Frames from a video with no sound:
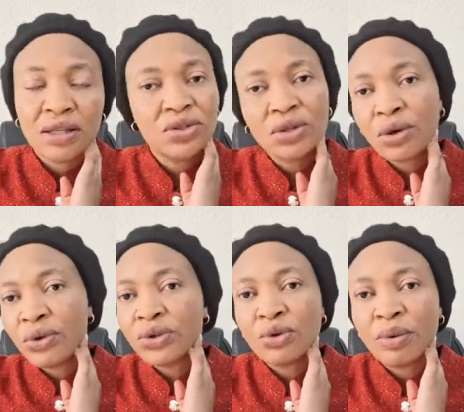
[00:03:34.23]
It's not
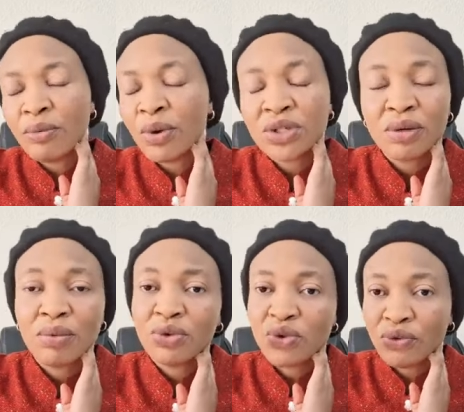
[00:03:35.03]
going to be
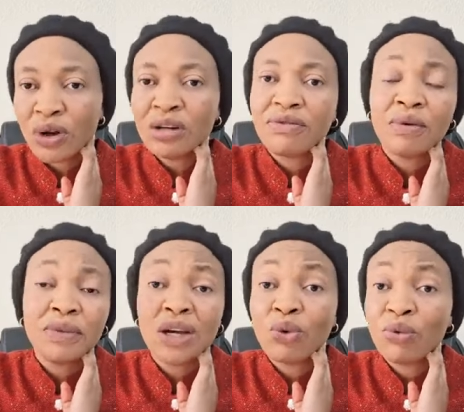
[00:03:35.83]
possible. It's falling from
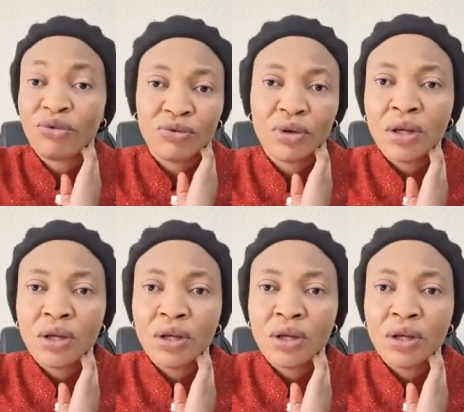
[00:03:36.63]
the roof.